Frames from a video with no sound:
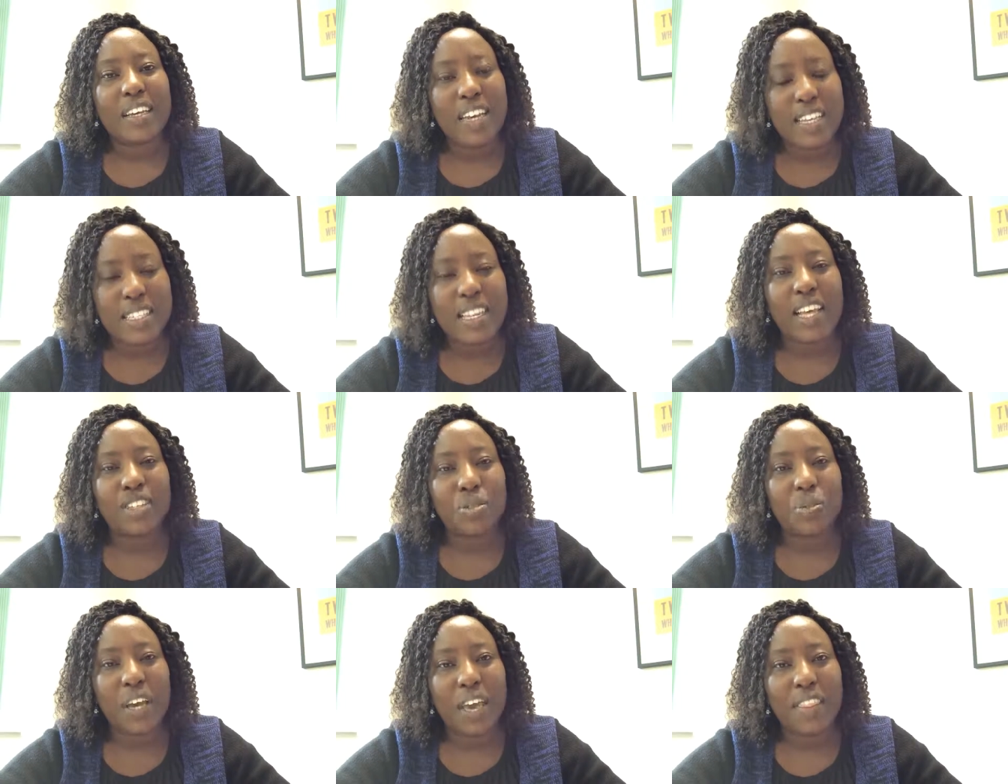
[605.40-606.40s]
let's learn
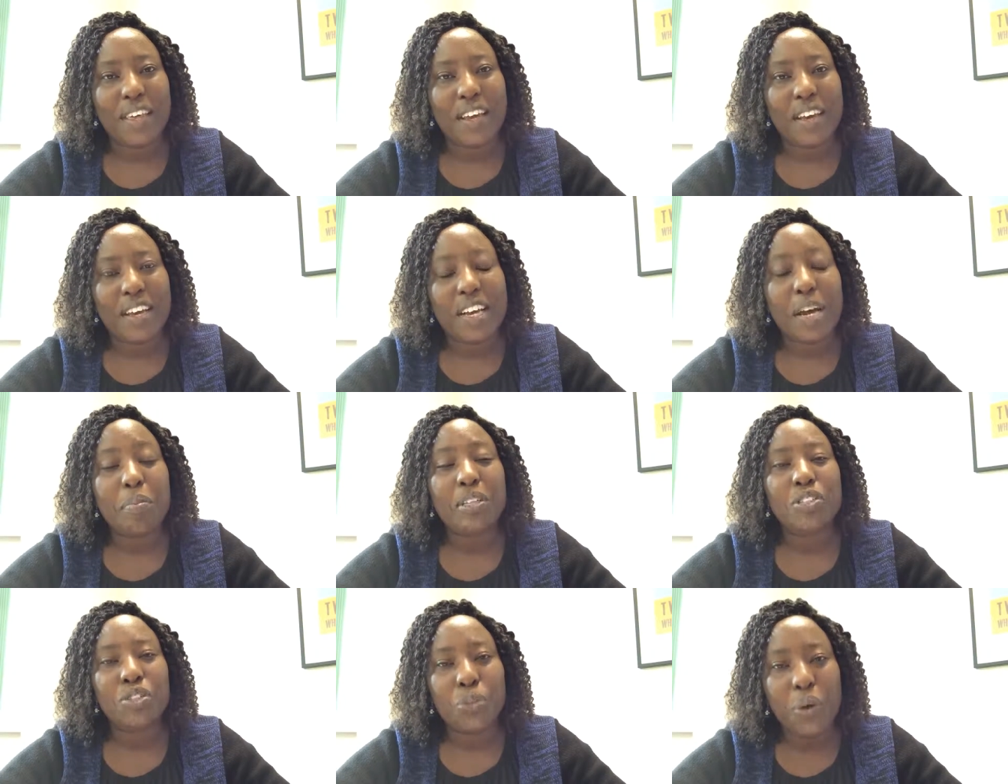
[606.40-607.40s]
together. Come
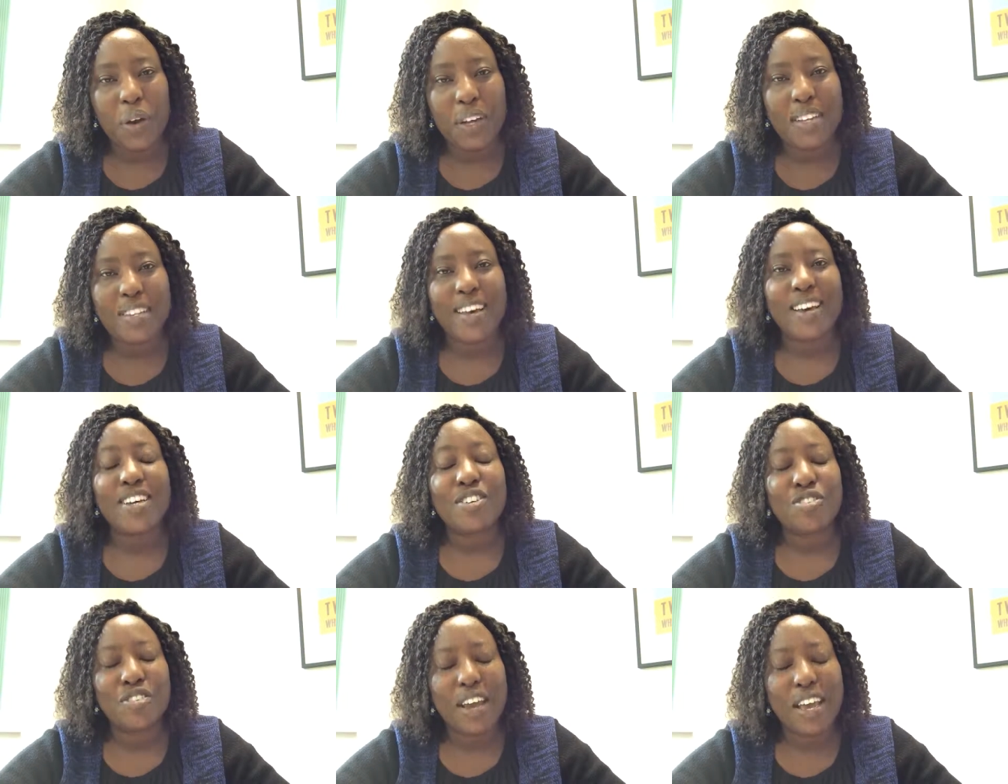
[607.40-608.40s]
and join the
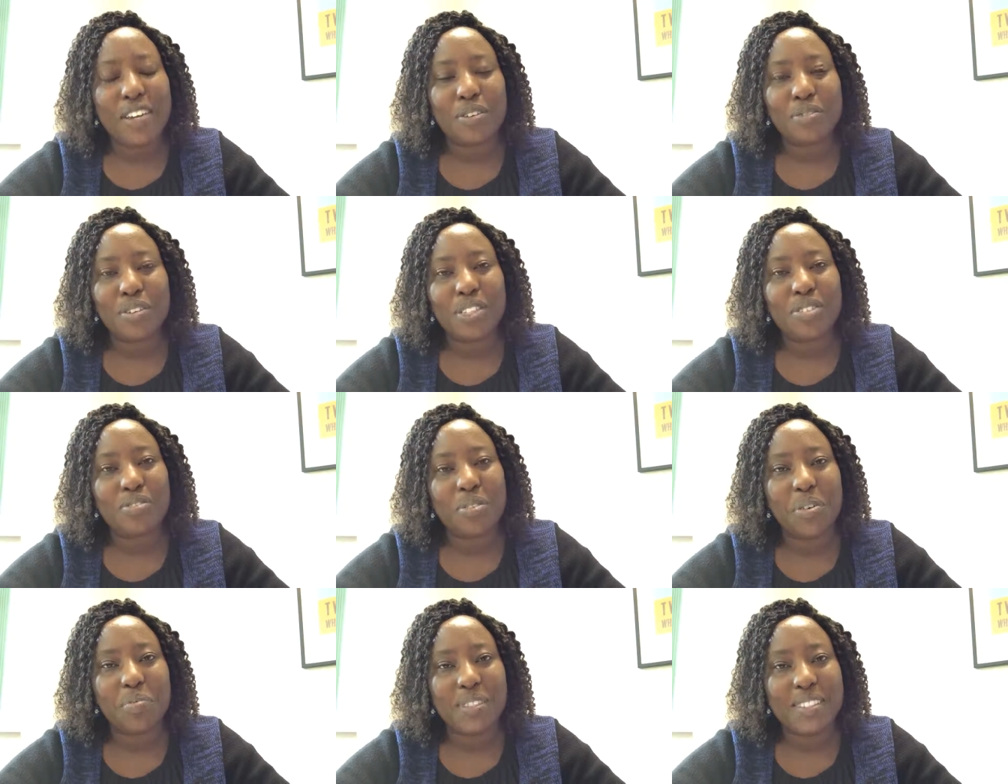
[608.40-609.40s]
train of
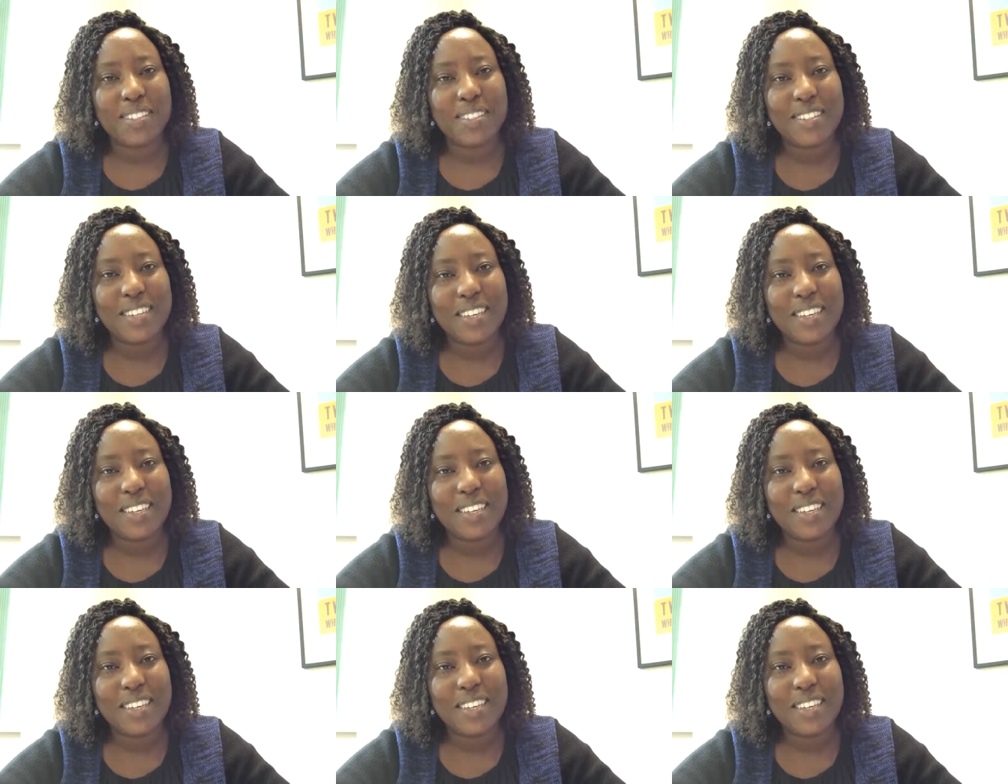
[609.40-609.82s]
transformers.